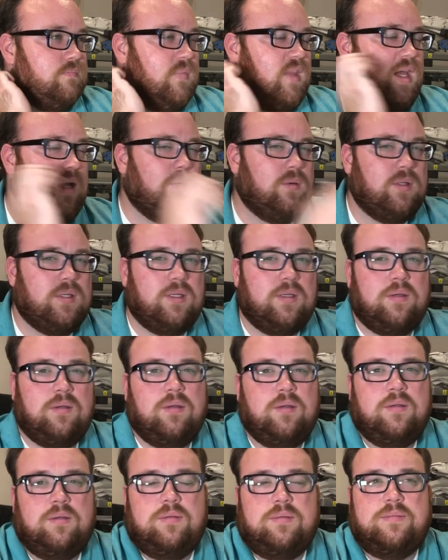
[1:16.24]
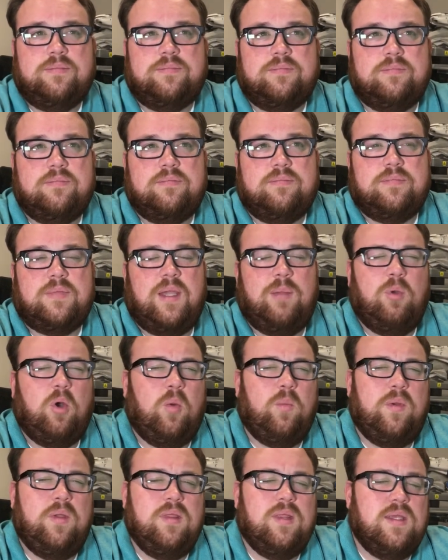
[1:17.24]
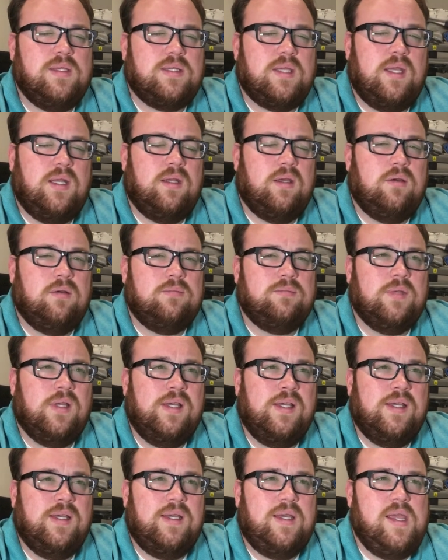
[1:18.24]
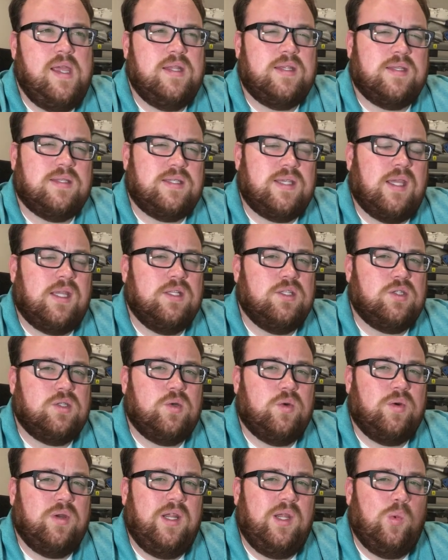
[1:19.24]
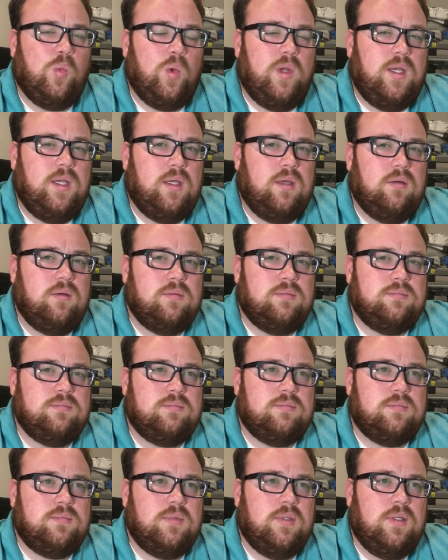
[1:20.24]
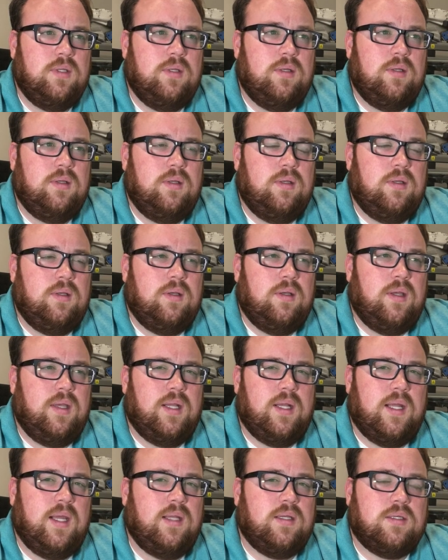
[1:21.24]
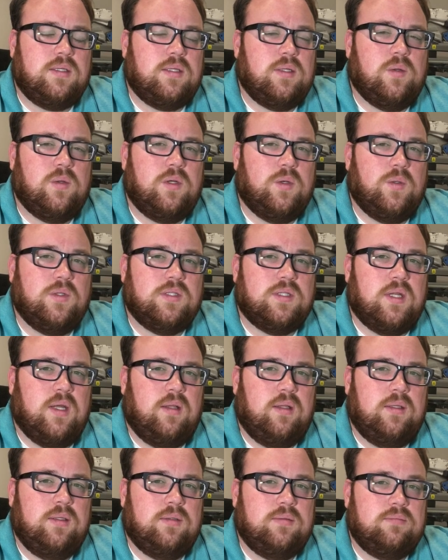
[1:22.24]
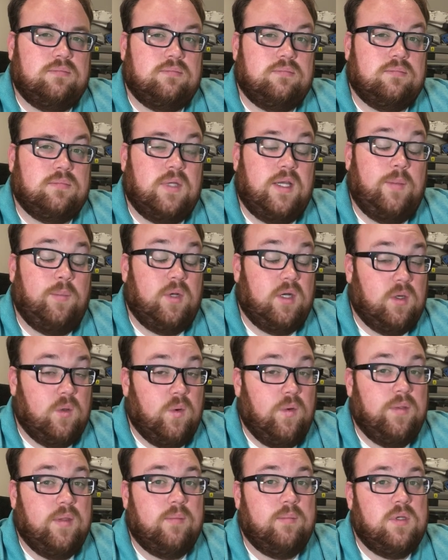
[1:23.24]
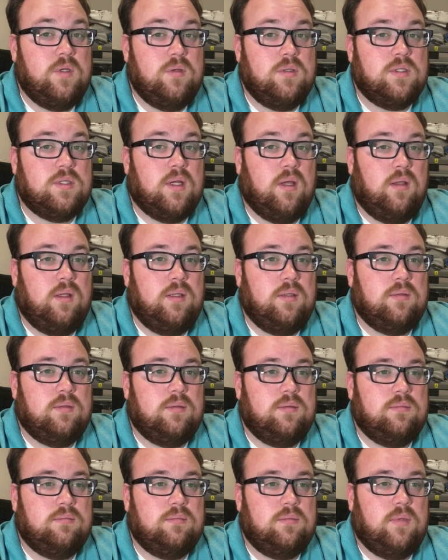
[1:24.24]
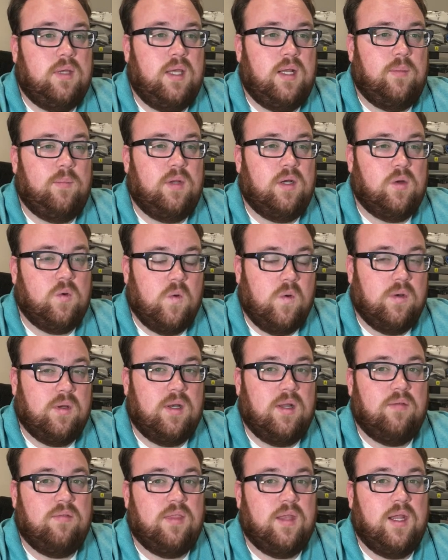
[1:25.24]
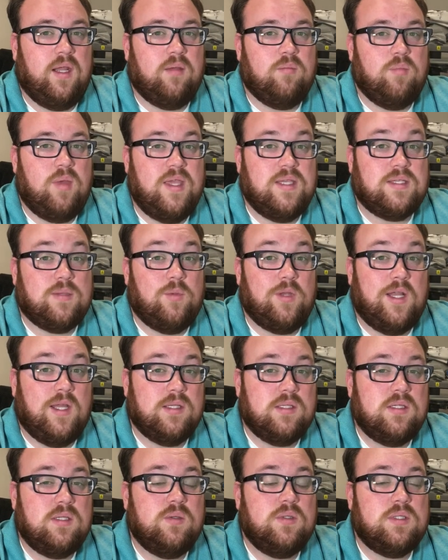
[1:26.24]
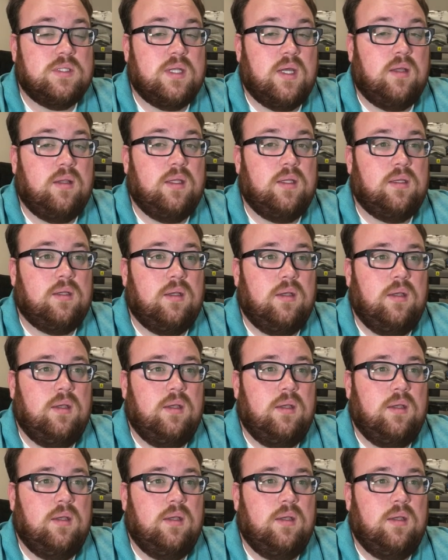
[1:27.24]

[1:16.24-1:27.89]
that one, I'm hoping they say no. It's a second story window, and I just don't want to install it. I'm going to quote them to install it, and I'm going to quote enough that I can pay someone else to install it,